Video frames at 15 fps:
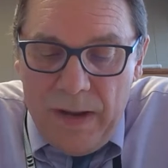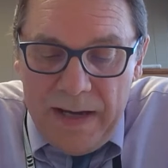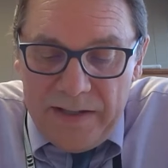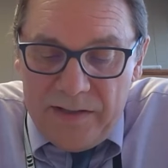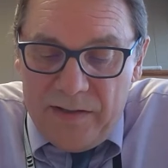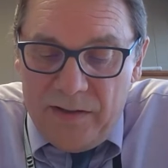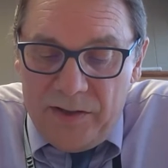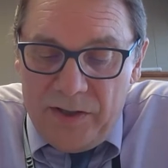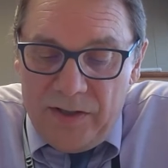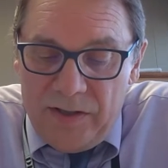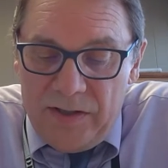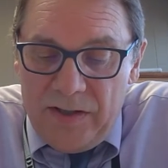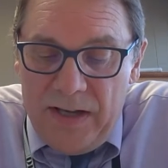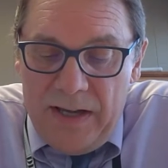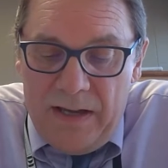my
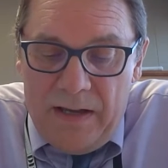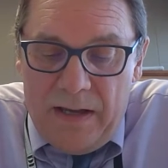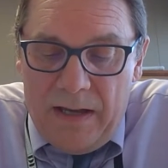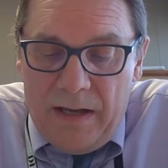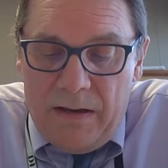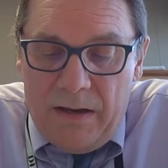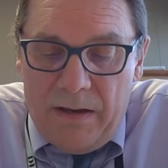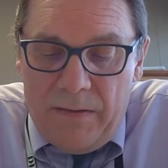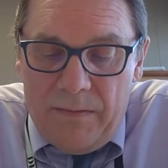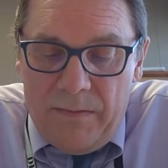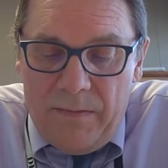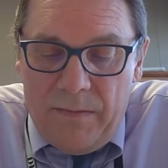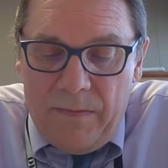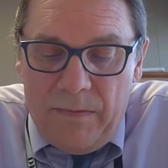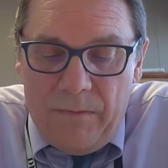searches
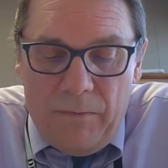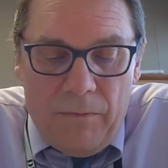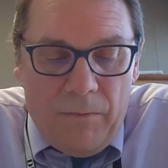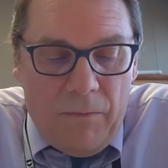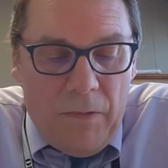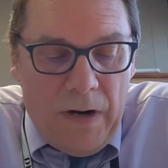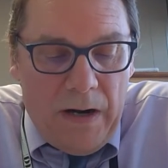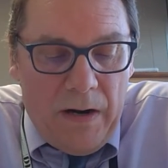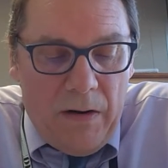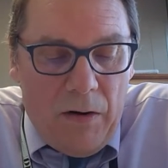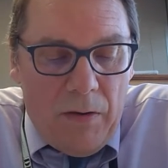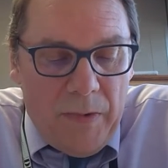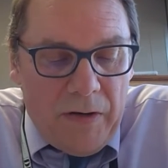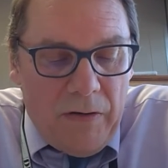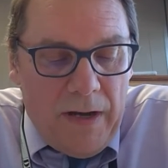where
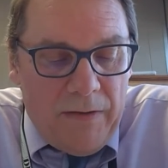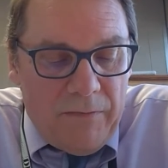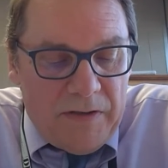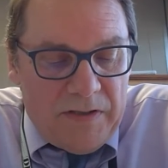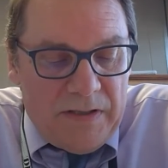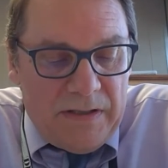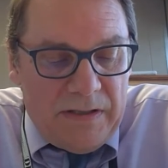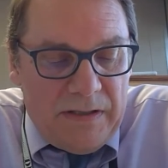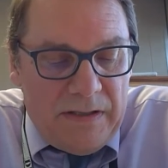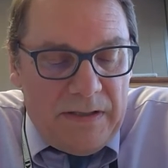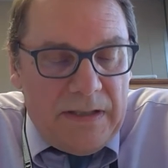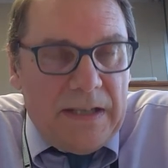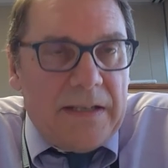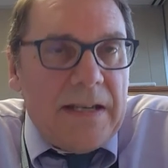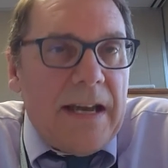Omicron was
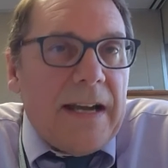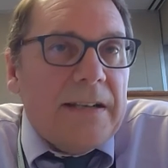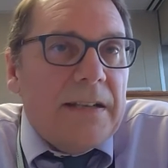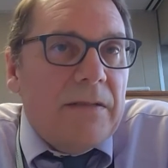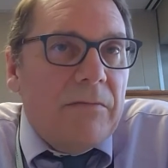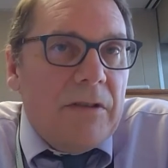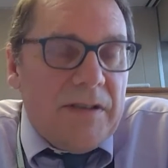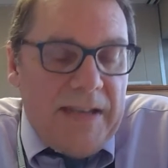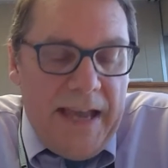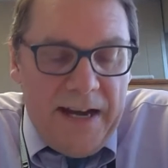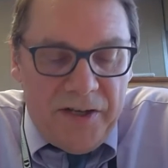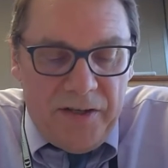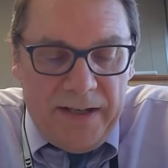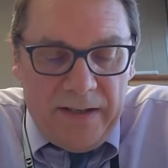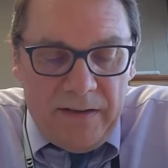detected was
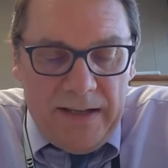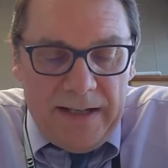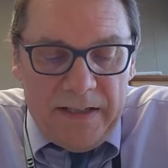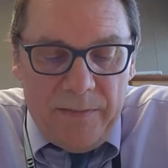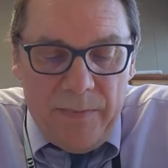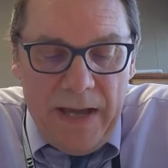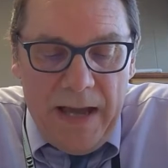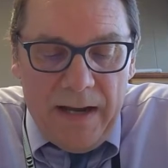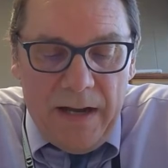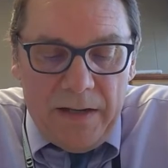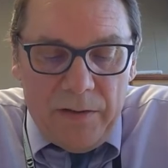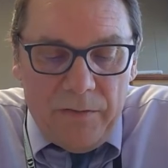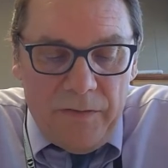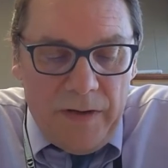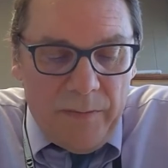actually collected back on
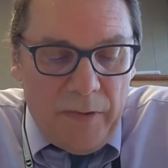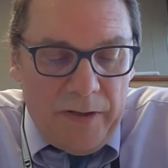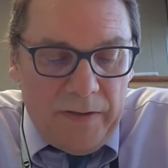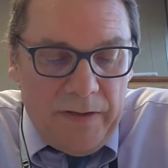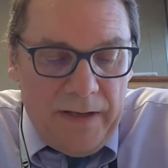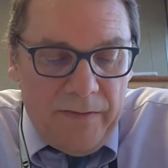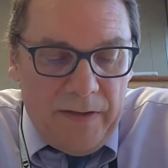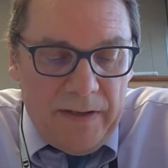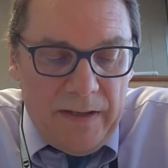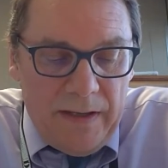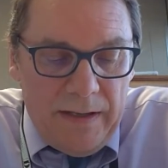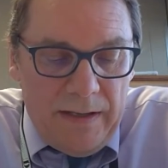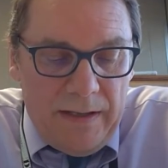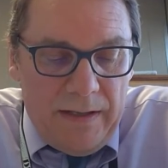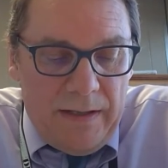November 11th.
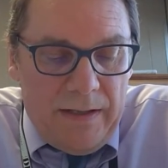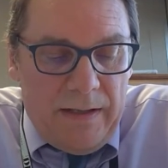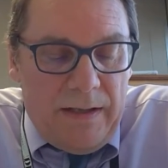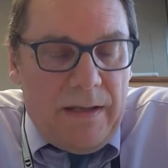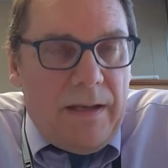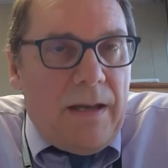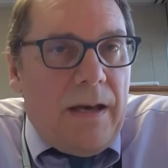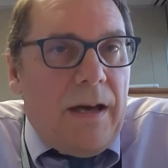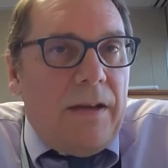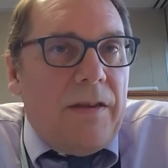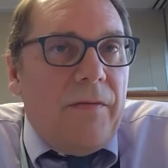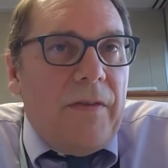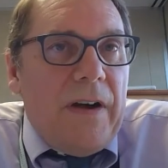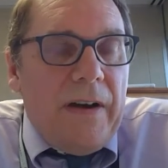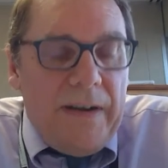
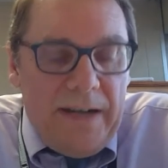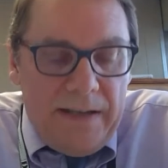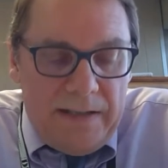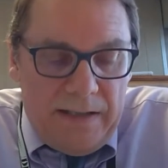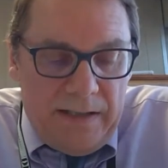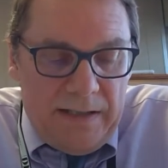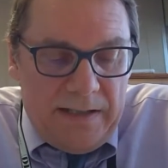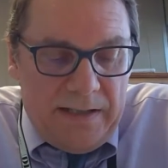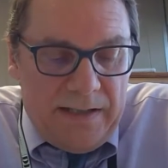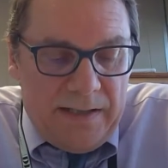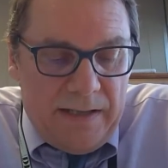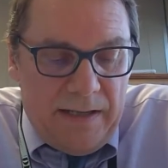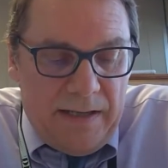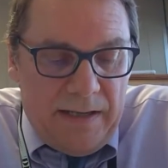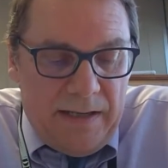The variant
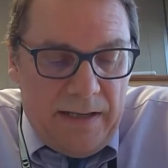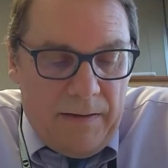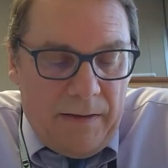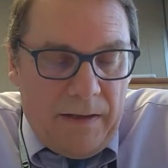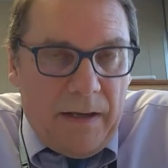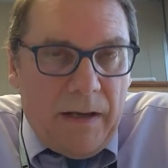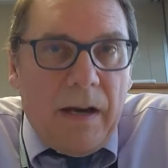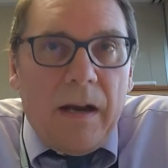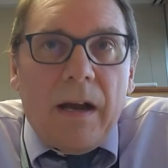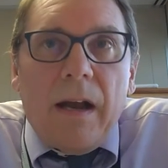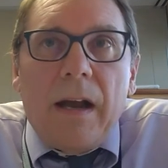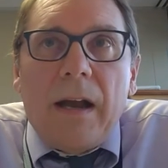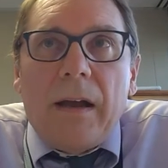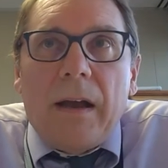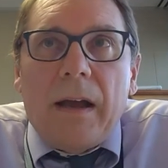has
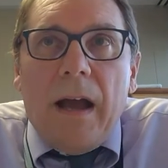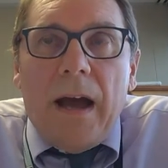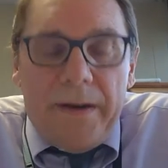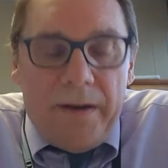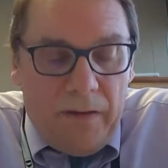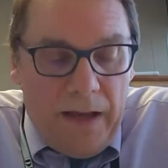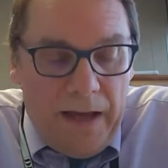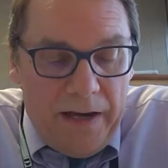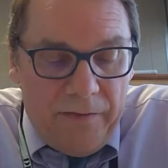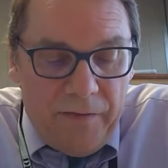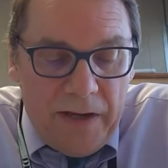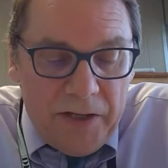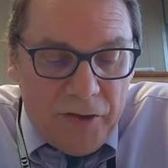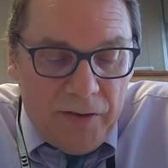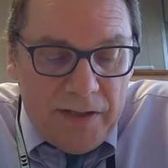gotten a lot of
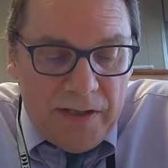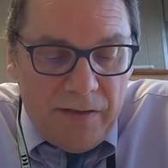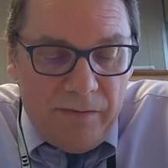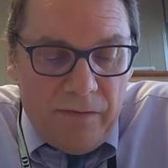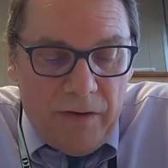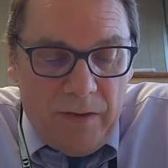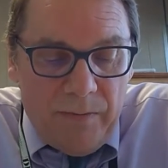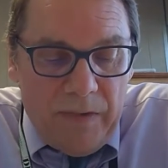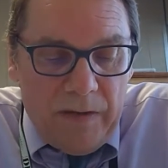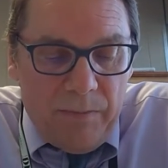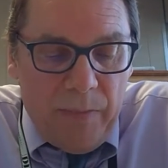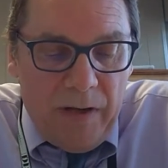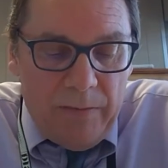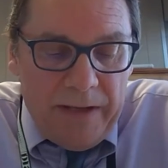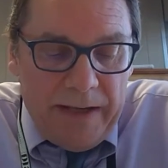interest from the
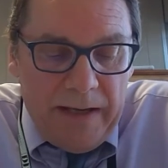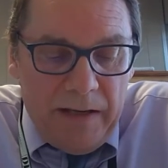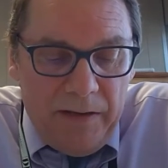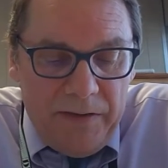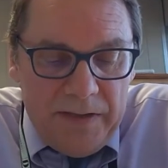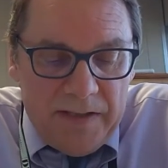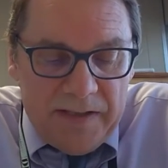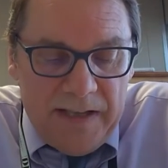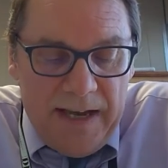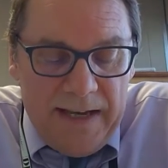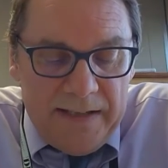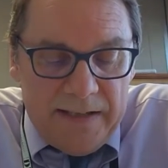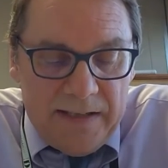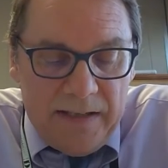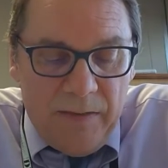public health and
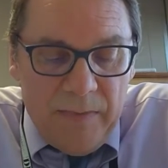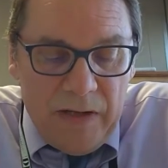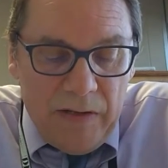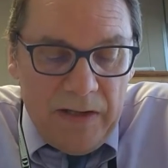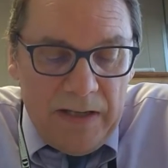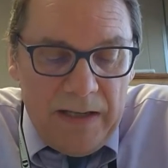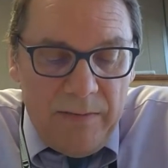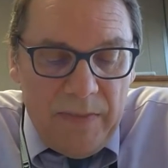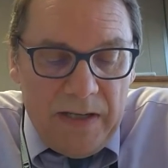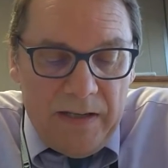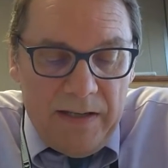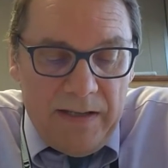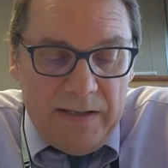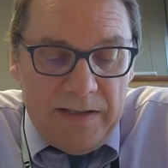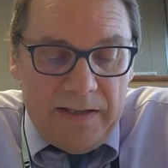science community
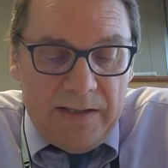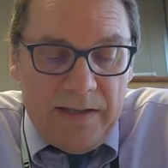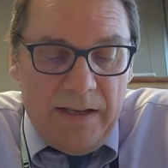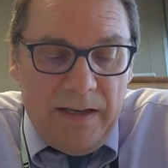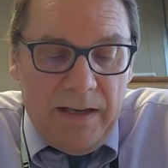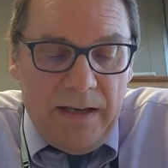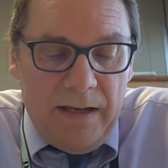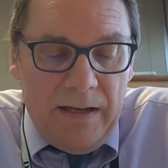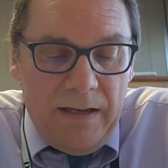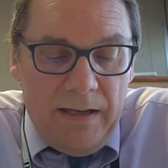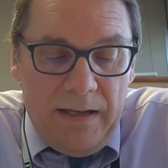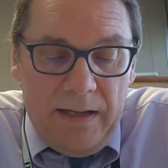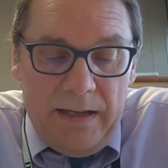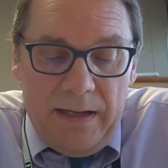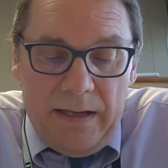because
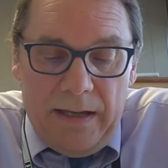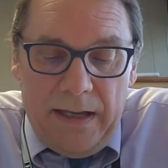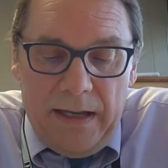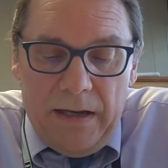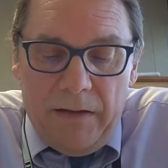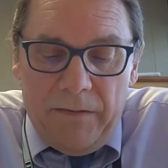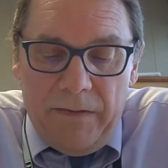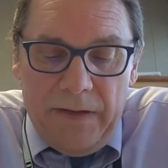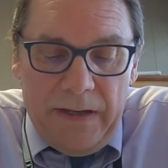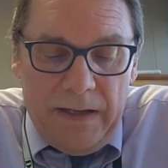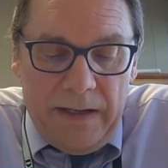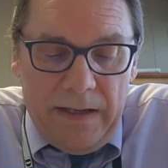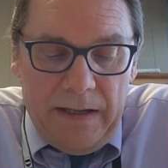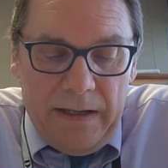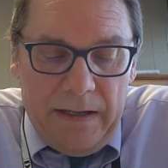of
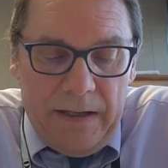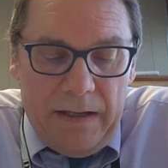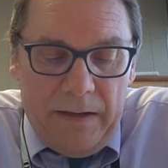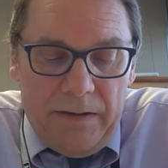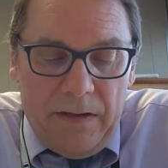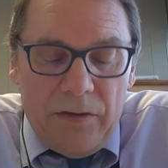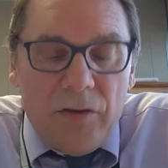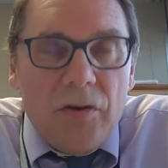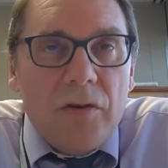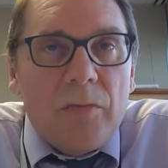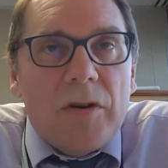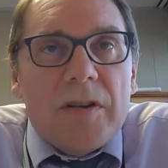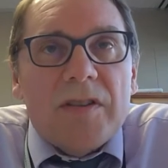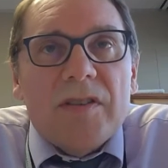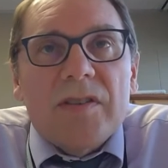the
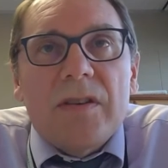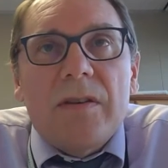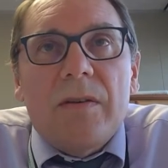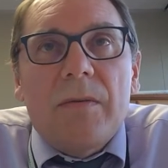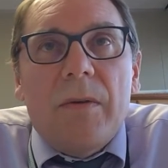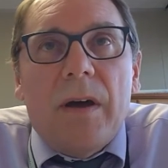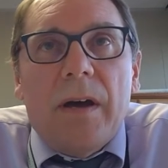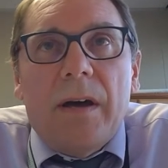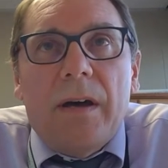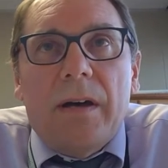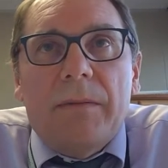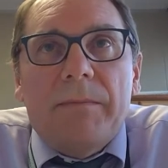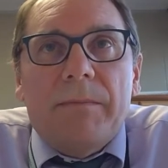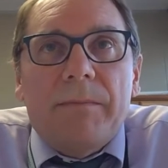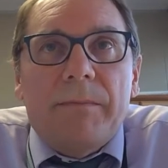numerous
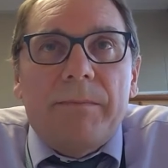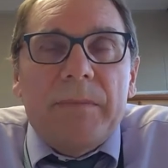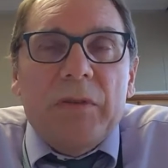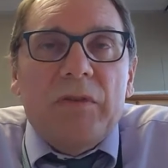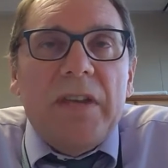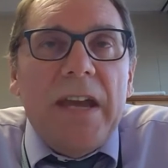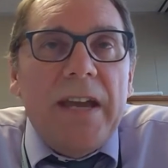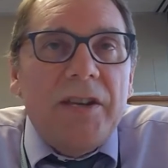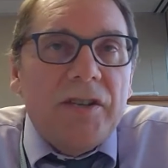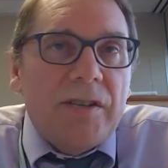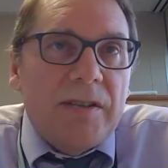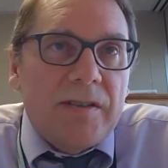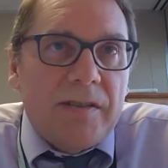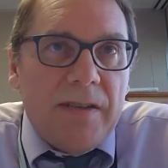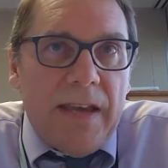
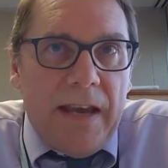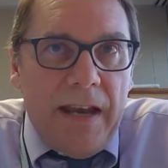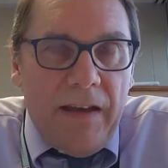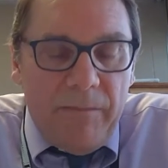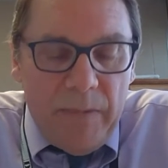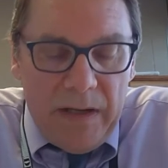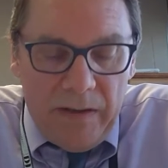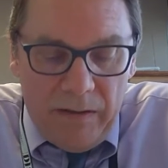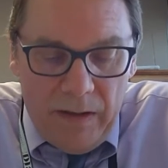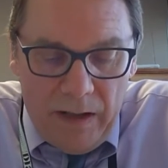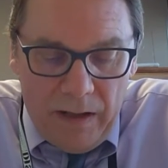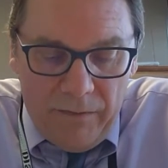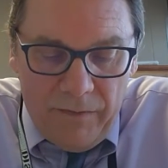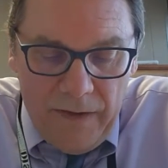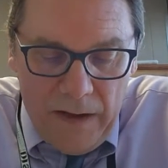mutations that have
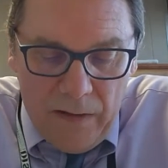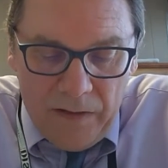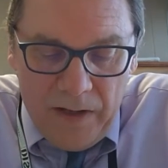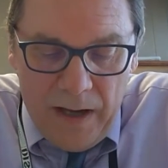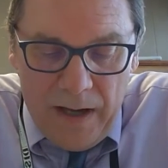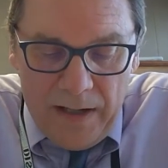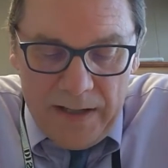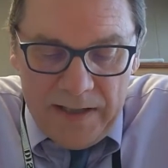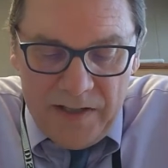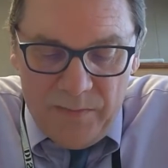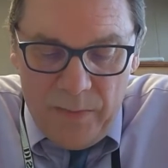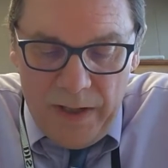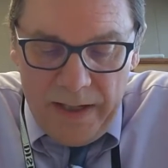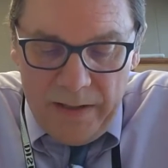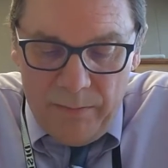been found on its
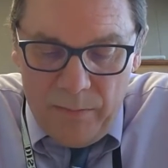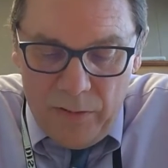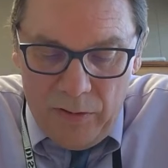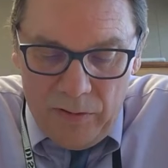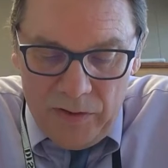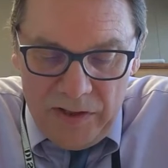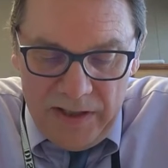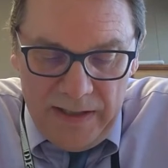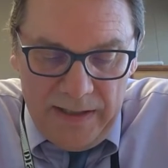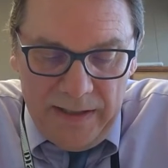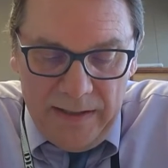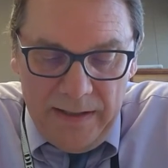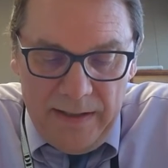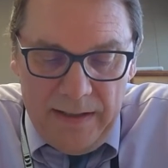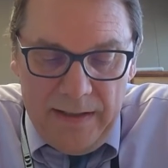spike
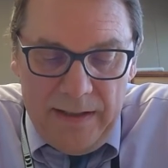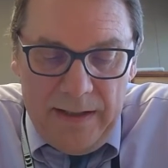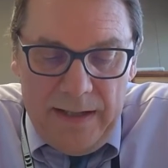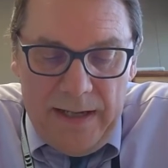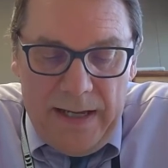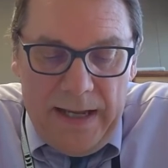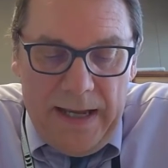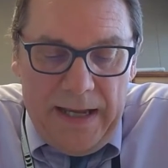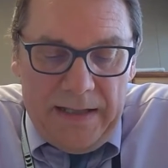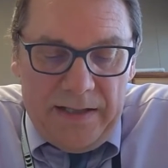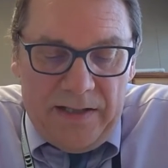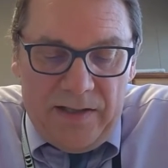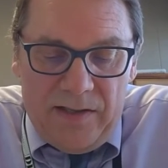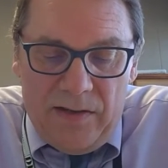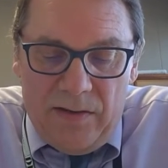protein. And
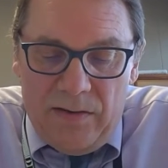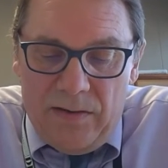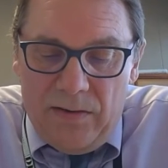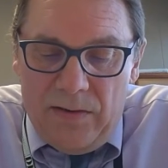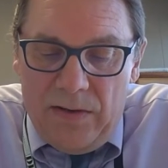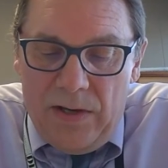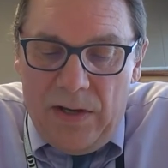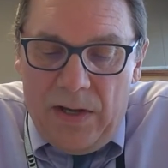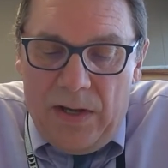so